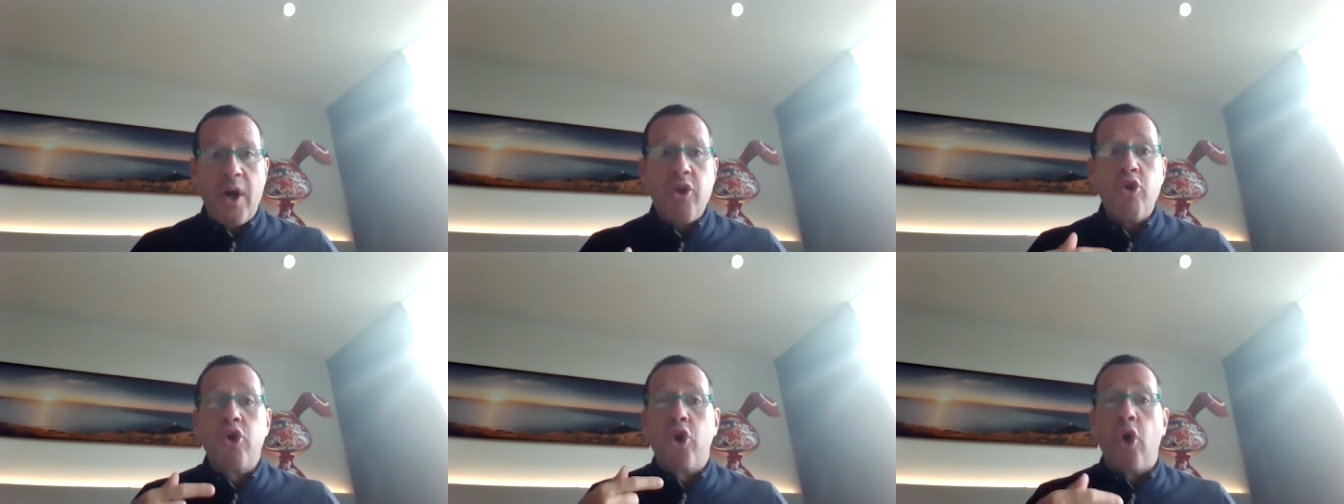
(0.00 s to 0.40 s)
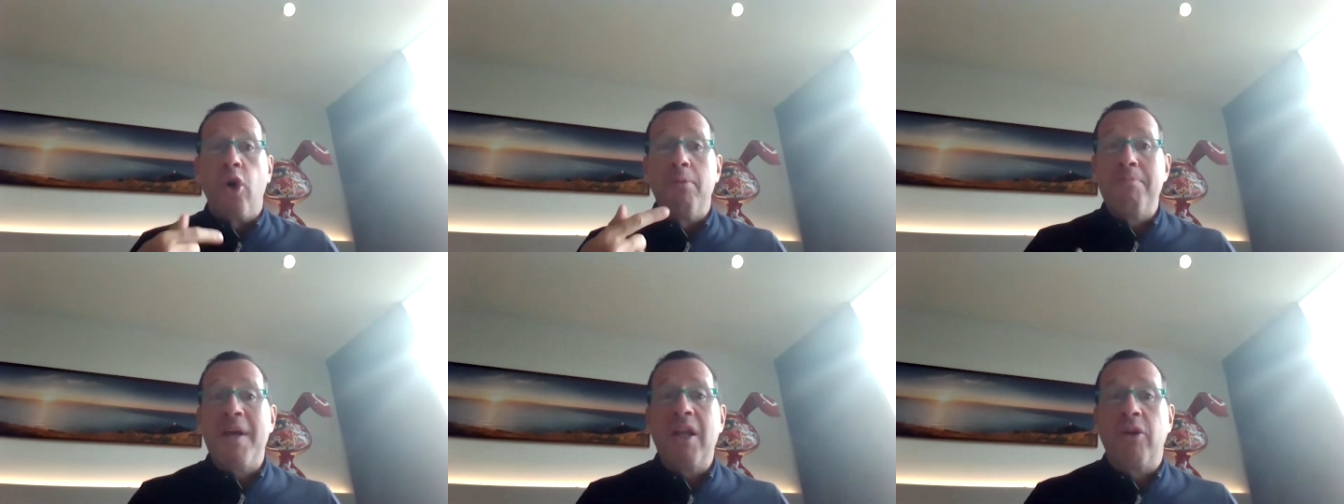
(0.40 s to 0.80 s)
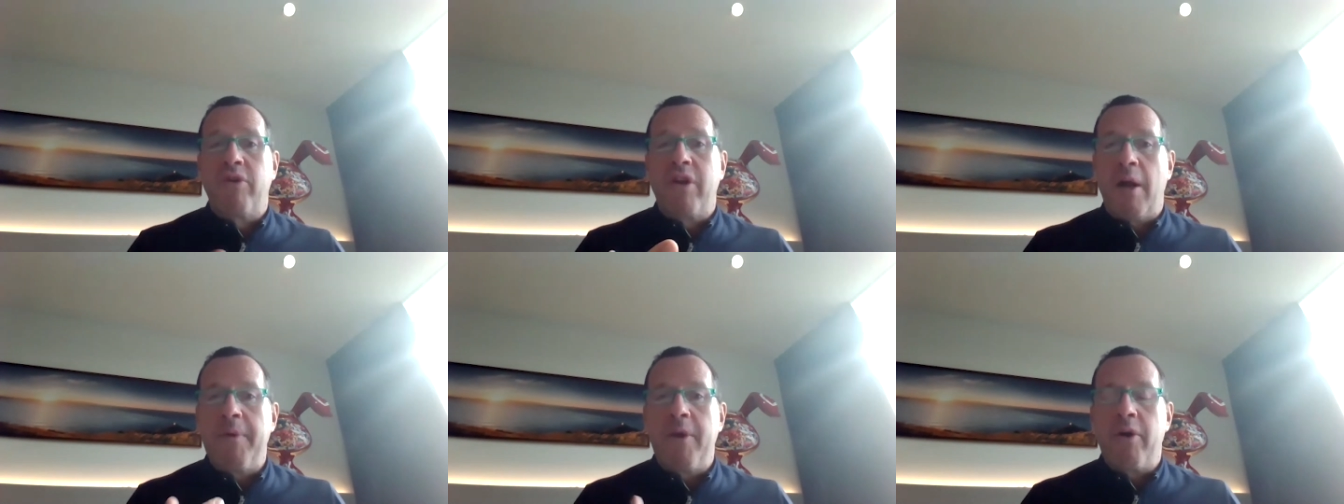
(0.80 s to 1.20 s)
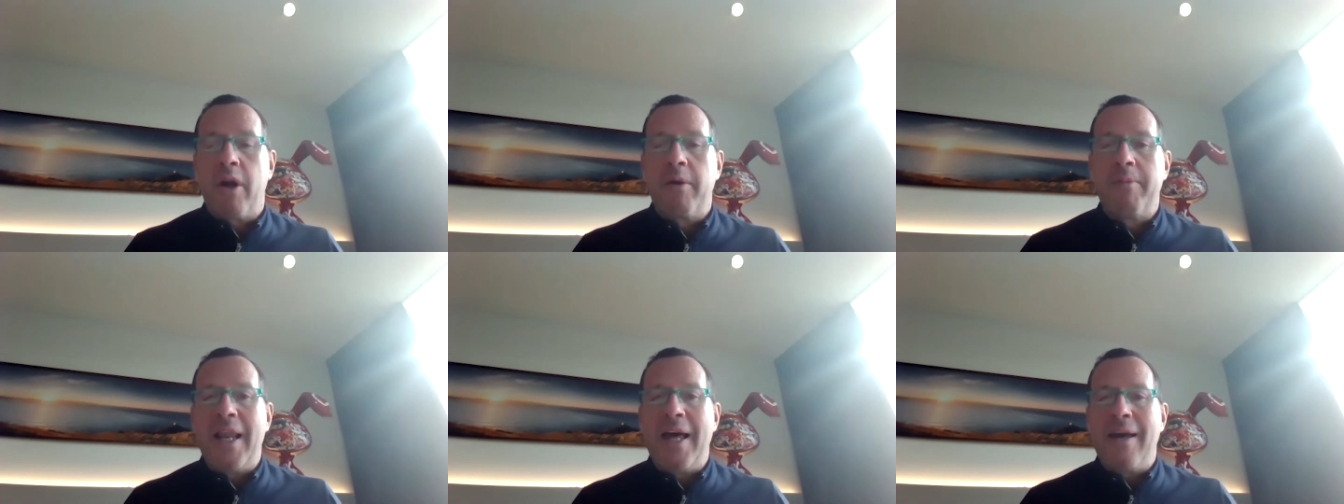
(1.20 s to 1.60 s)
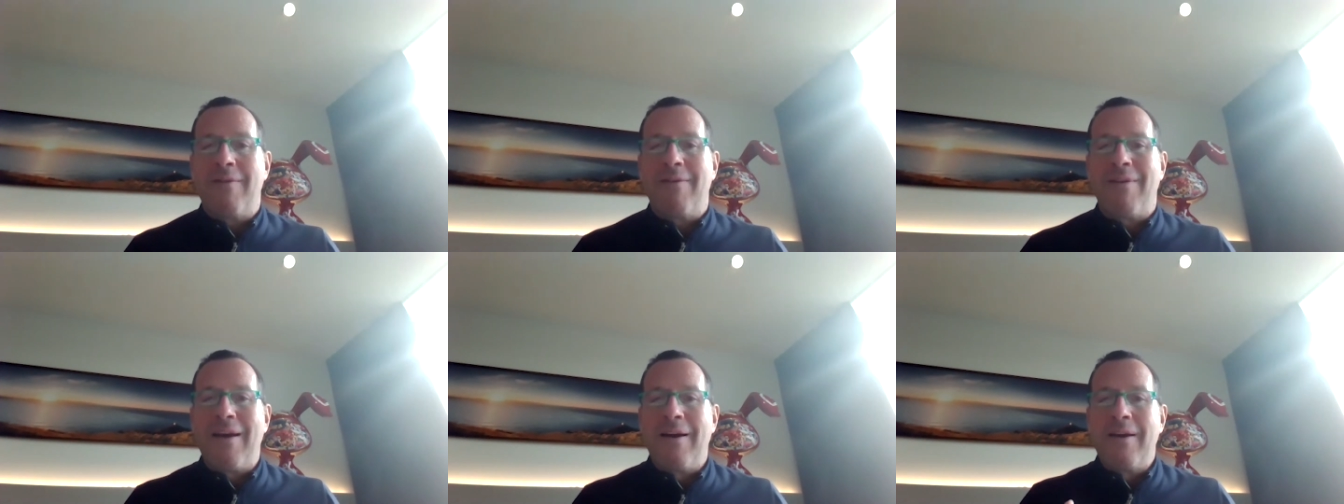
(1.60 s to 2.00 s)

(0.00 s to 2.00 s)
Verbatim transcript: when you call me to tell me you're going to be late,